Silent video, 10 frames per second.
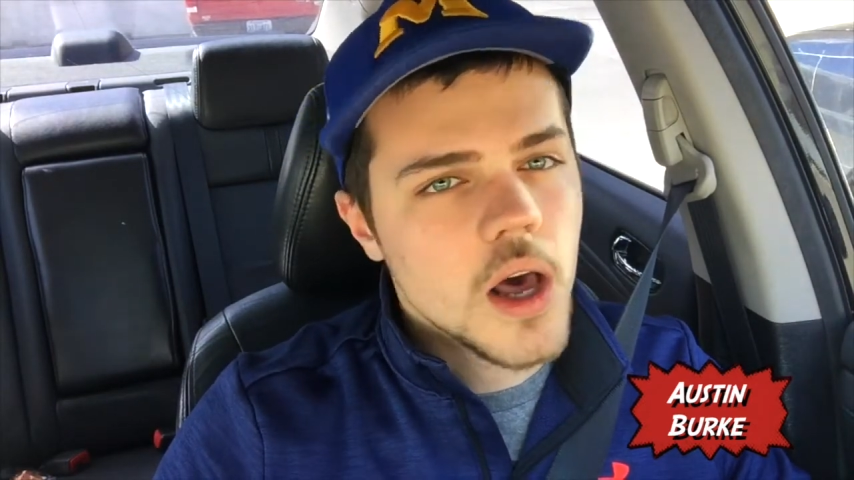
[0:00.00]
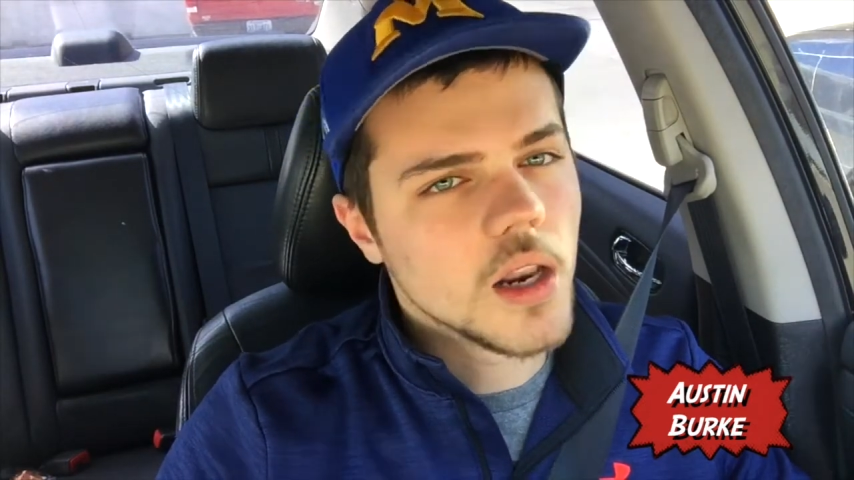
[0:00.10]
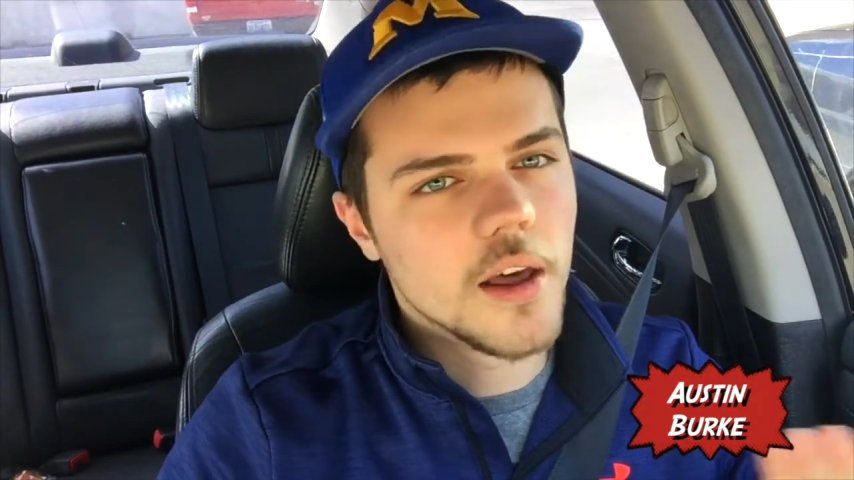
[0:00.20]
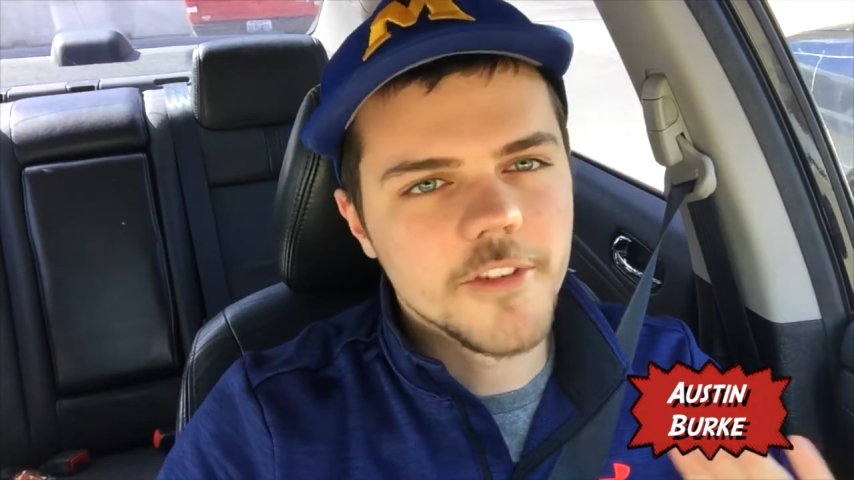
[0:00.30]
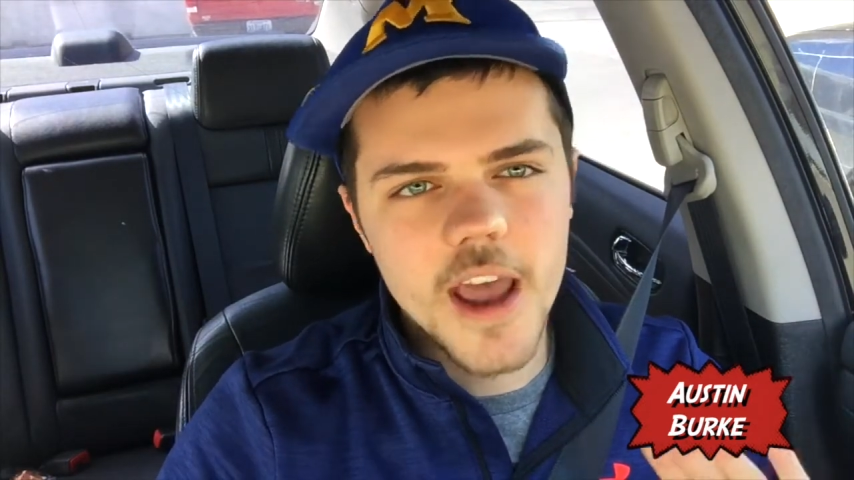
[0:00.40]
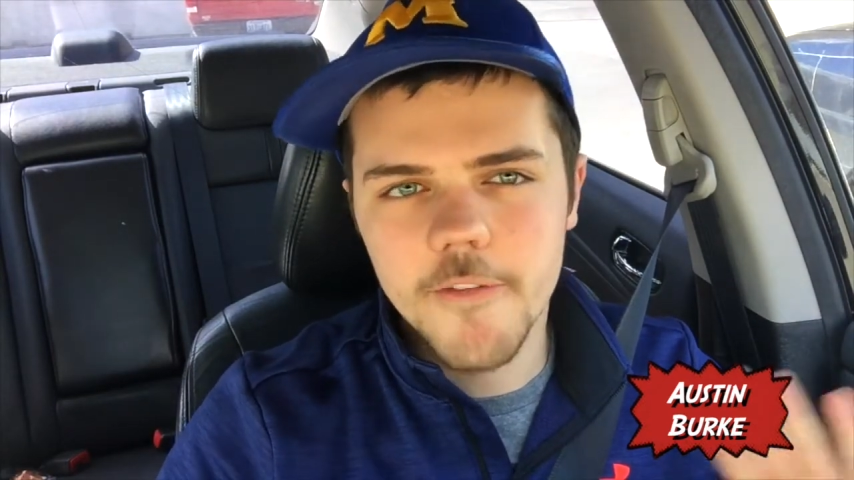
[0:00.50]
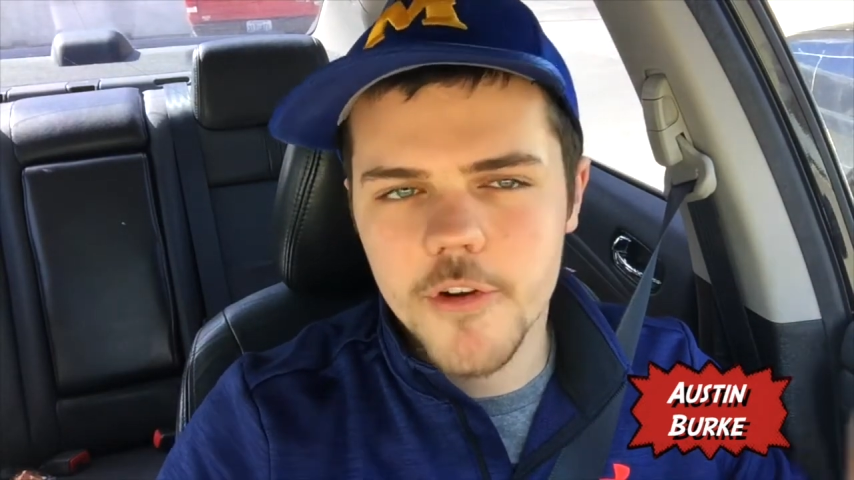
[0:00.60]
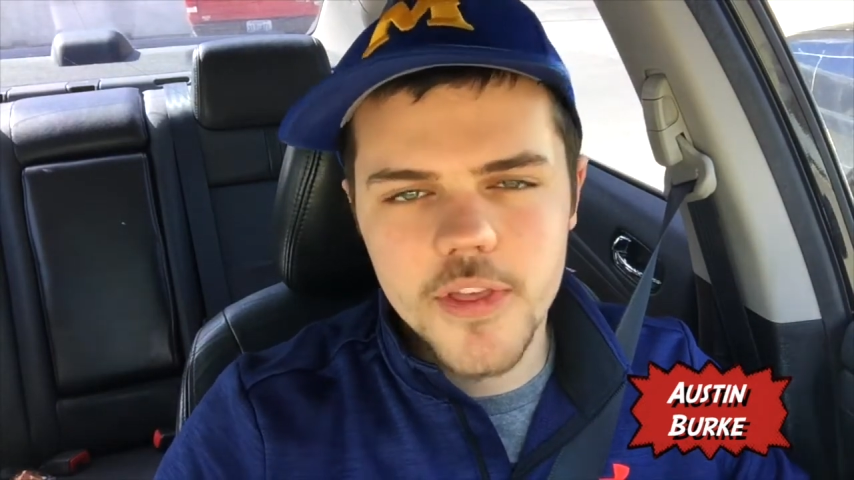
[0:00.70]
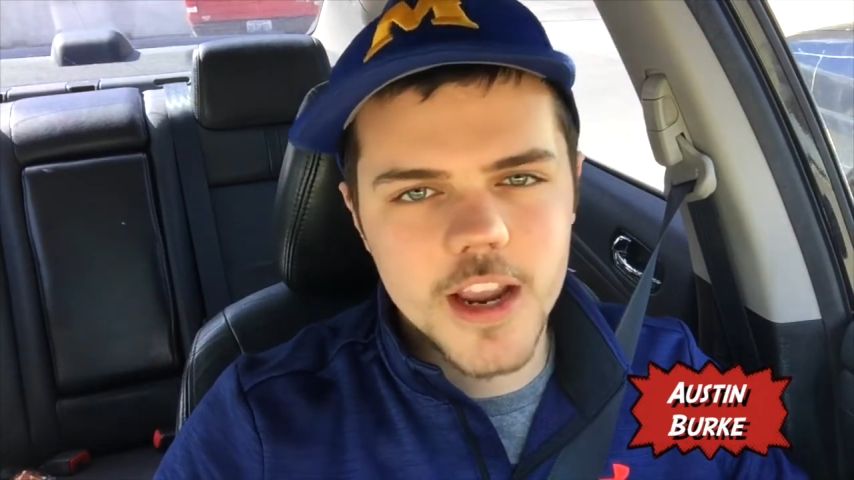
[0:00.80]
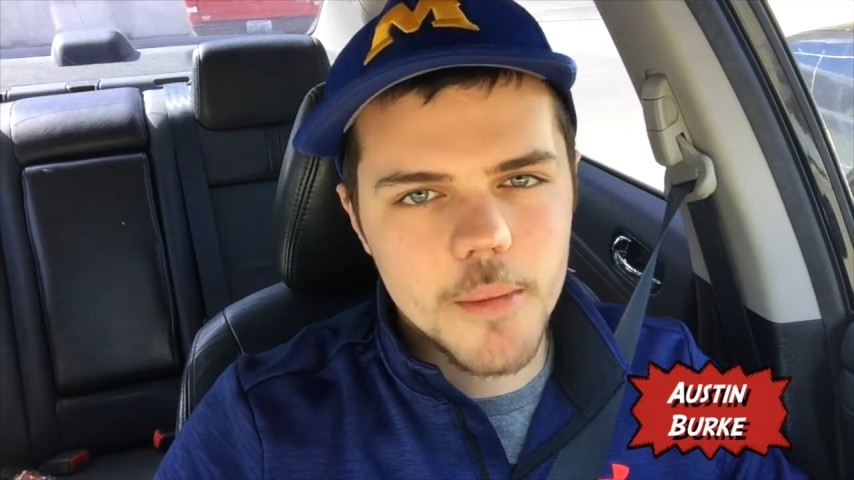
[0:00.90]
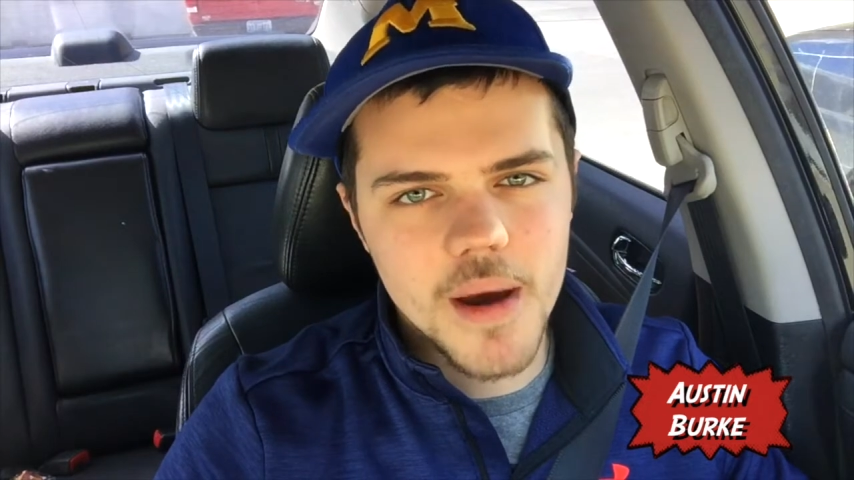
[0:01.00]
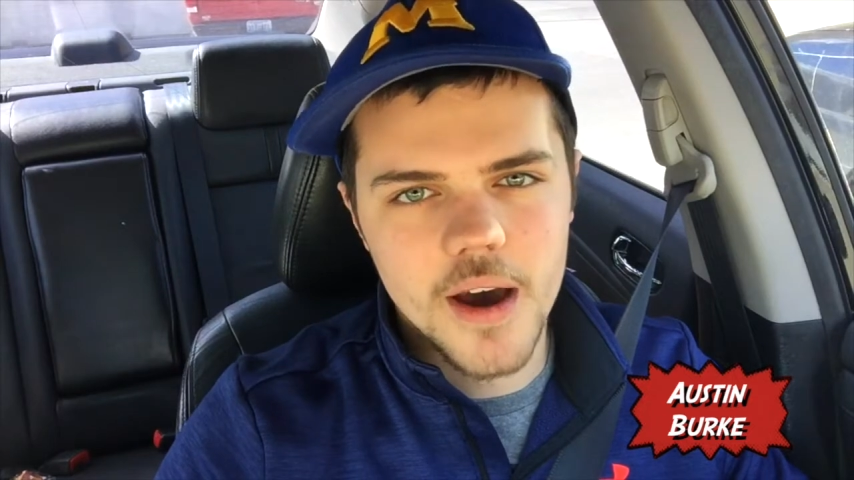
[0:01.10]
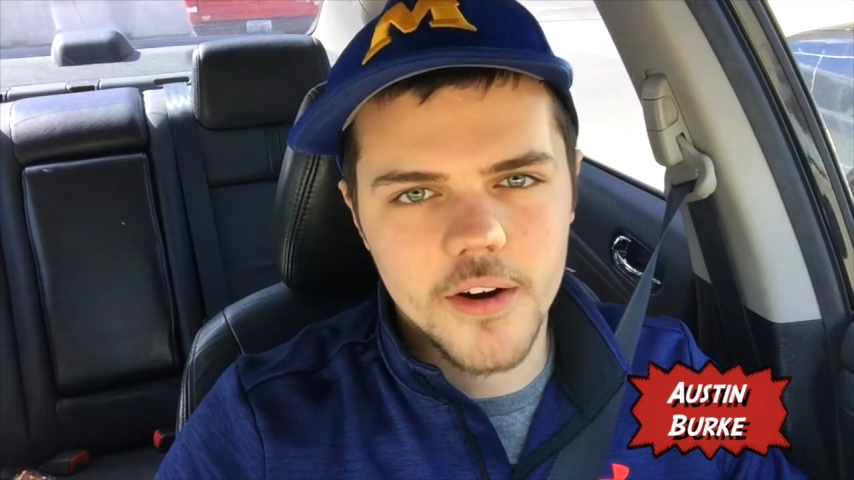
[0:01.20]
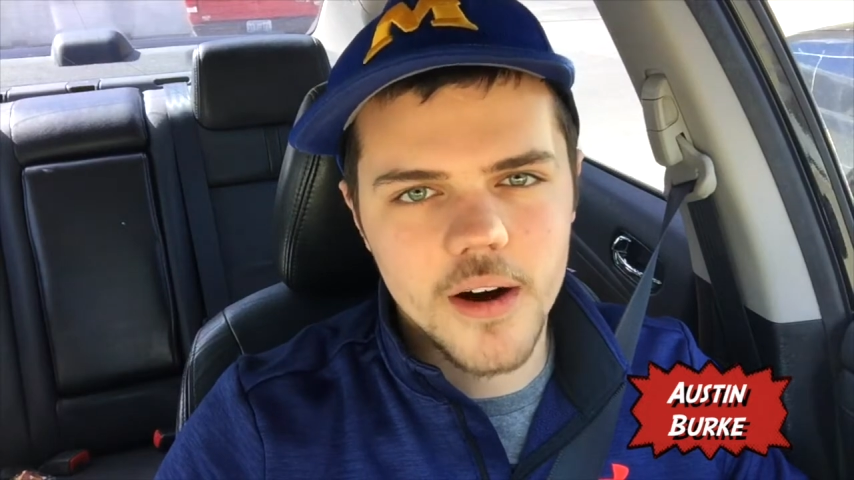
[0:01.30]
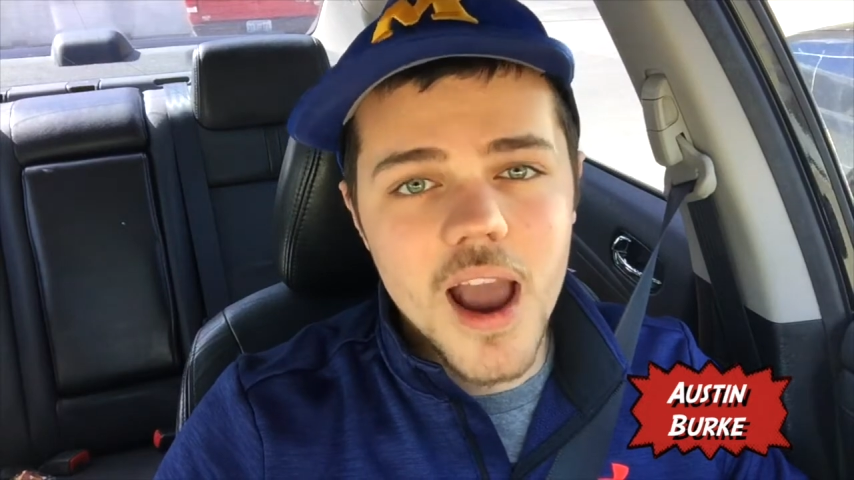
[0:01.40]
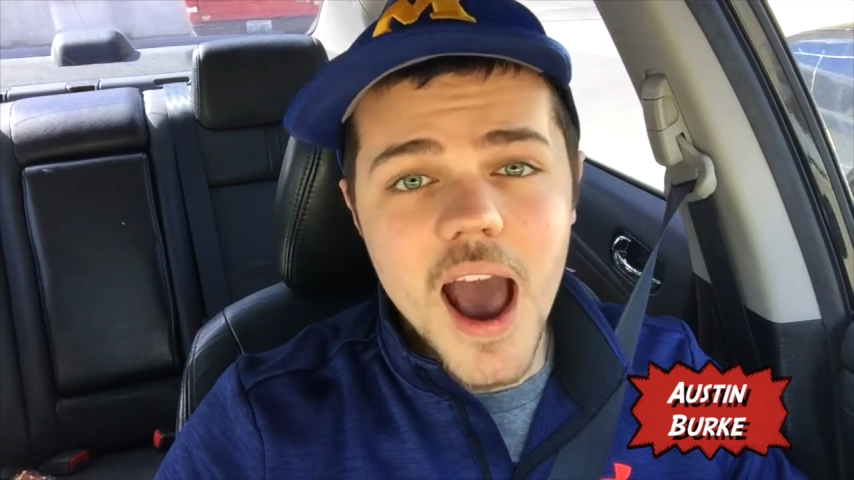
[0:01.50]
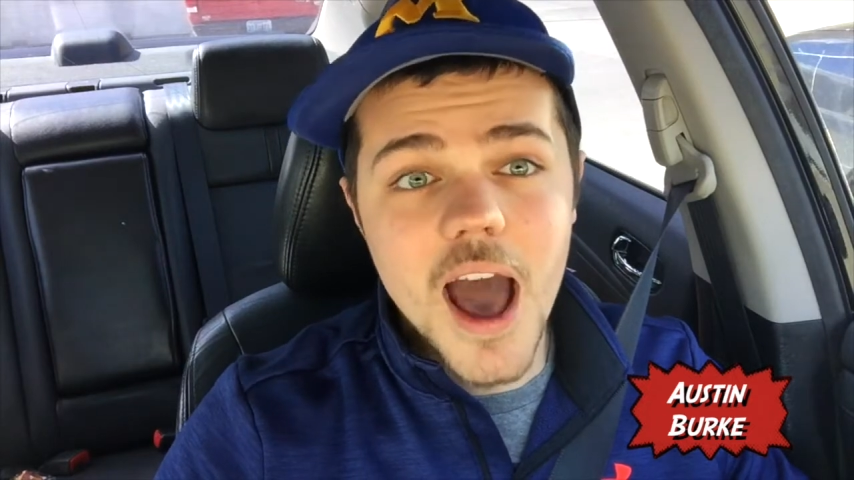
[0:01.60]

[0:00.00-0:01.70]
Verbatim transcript: Loved everything about her.